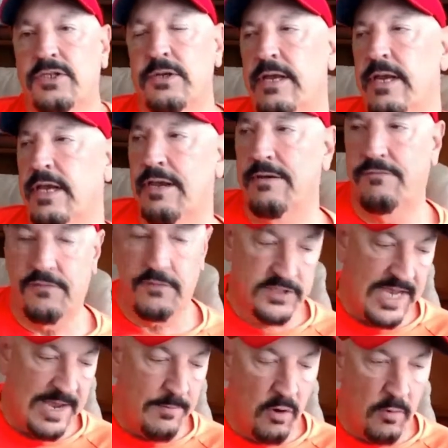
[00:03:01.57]
going to give
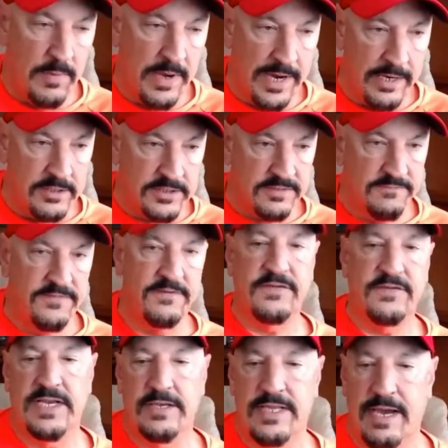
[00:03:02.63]
first-time homebuyers a
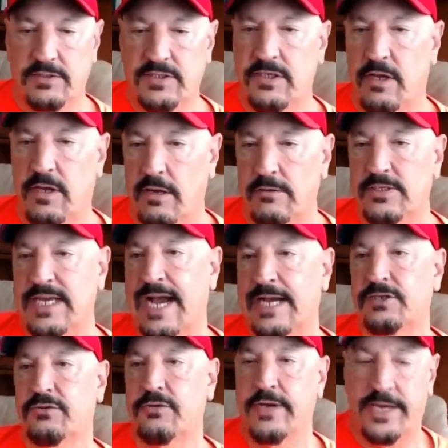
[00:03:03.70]
$15,000
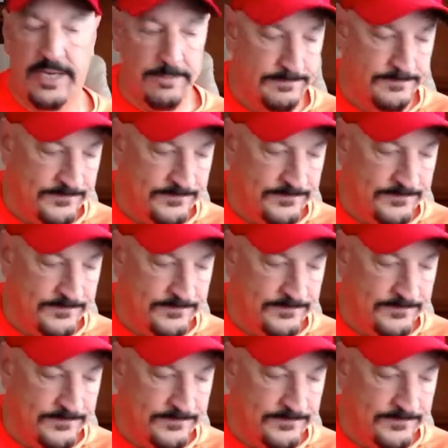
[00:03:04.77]
tax credit.